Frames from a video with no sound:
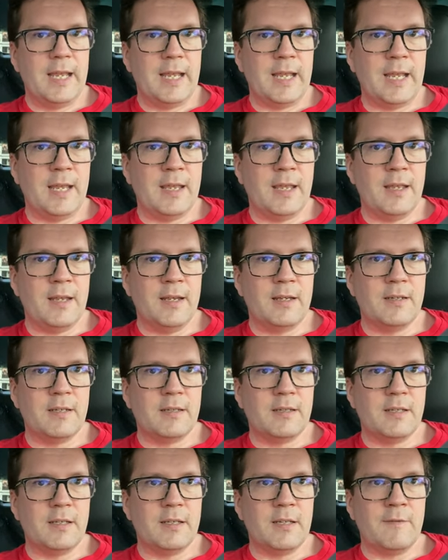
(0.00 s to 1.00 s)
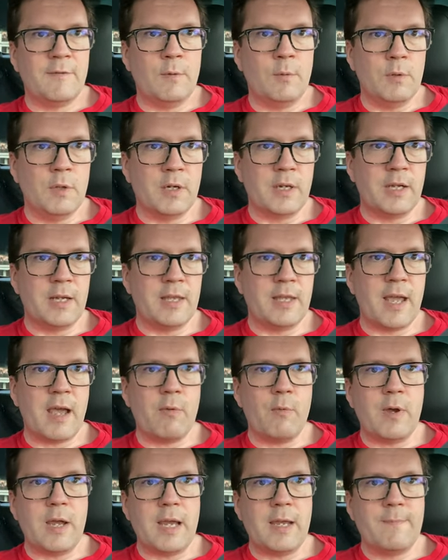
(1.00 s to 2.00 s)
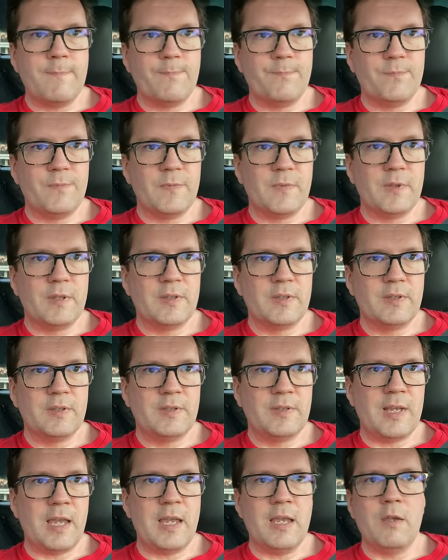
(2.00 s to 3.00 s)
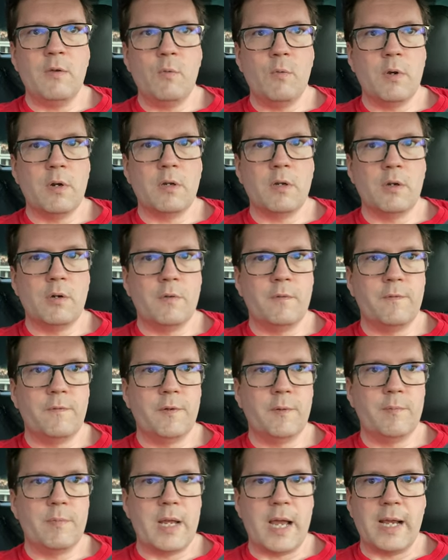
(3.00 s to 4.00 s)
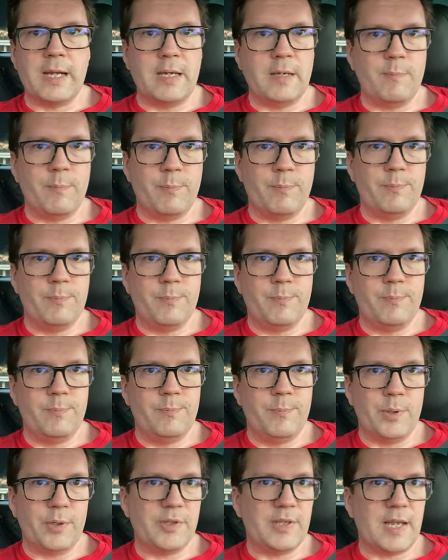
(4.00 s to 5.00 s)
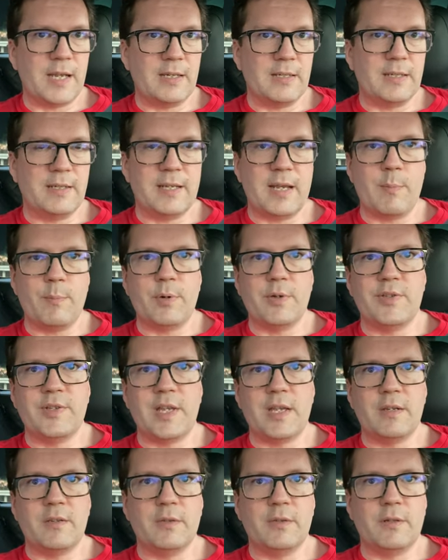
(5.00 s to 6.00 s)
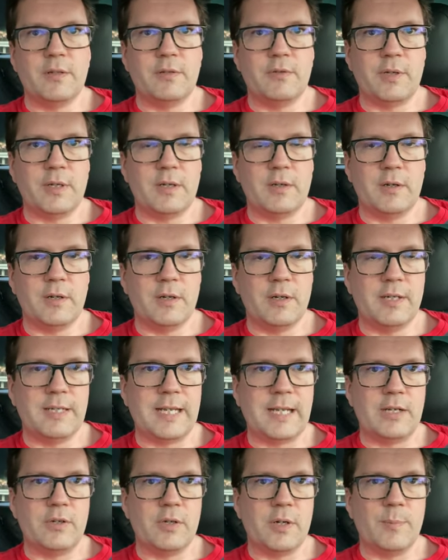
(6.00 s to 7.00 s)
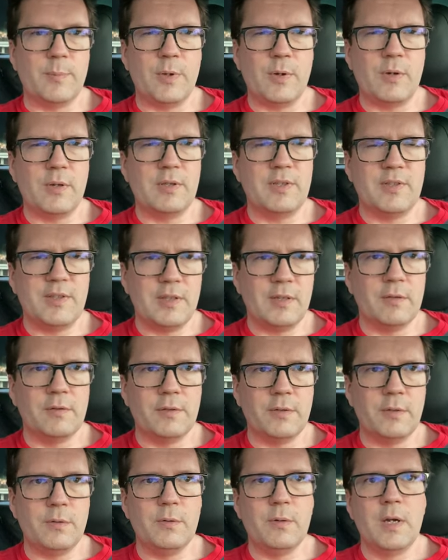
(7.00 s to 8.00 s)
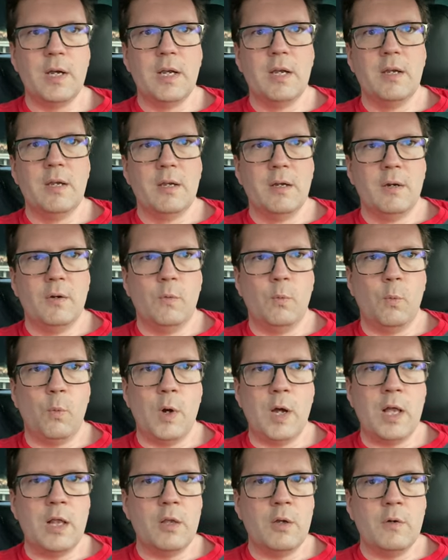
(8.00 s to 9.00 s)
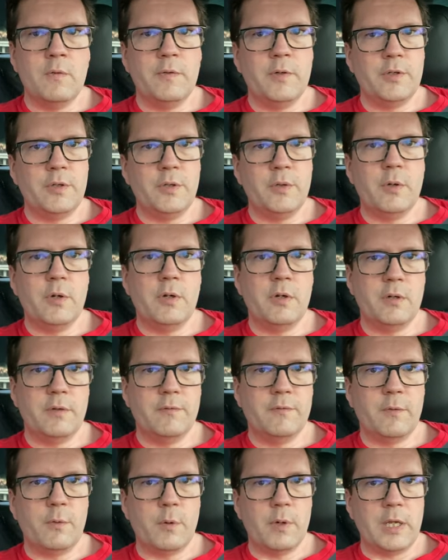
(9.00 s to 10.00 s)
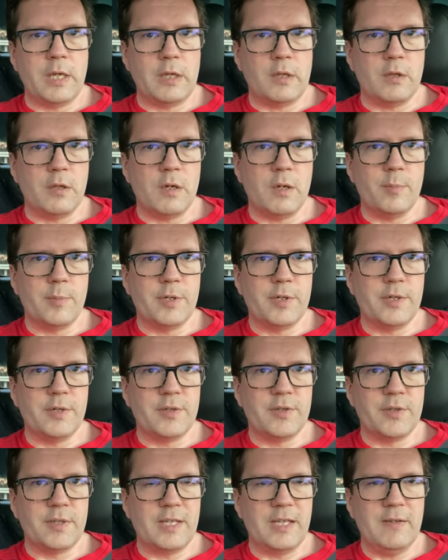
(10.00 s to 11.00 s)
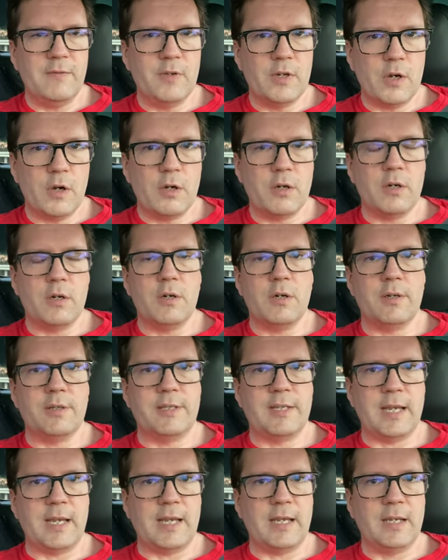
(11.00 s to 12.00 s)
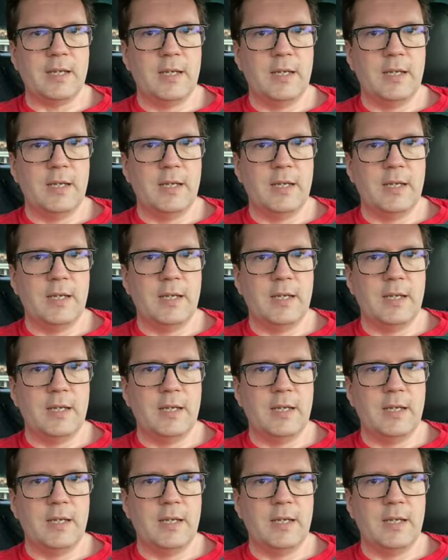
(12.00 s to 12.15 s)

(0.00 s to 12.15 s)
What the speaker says: And if you look at it that way, say you want to go from 90% to 10% on a day trip, you could still do well over 240 kilometers even on a hot day.